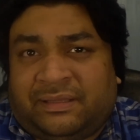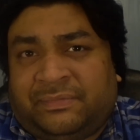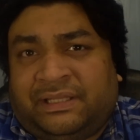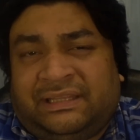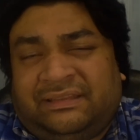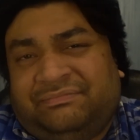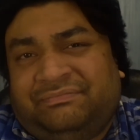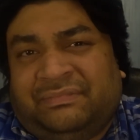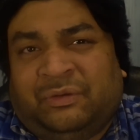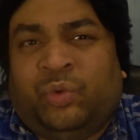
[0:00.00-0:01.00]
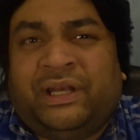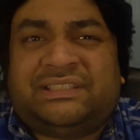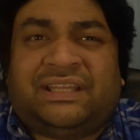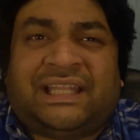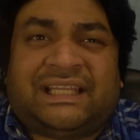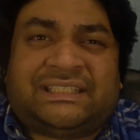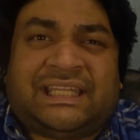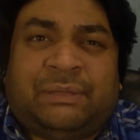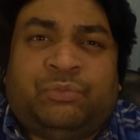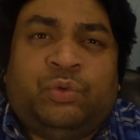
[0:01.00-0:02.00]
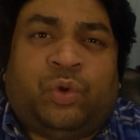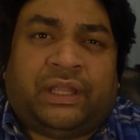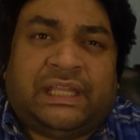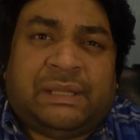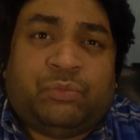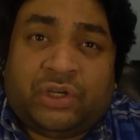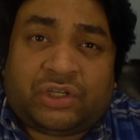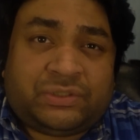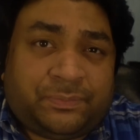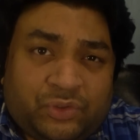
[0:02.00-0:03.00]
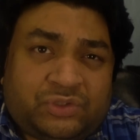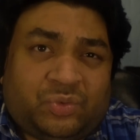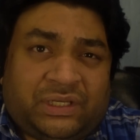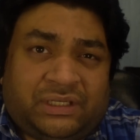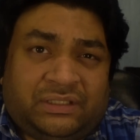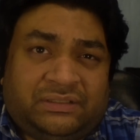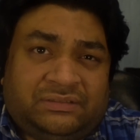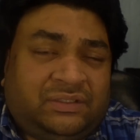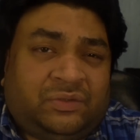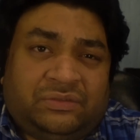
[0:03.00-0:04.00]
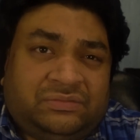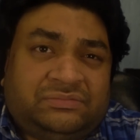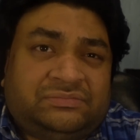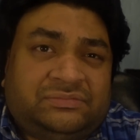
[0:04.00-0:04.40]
But when is the last time we won a game we're not supposed to win? You know?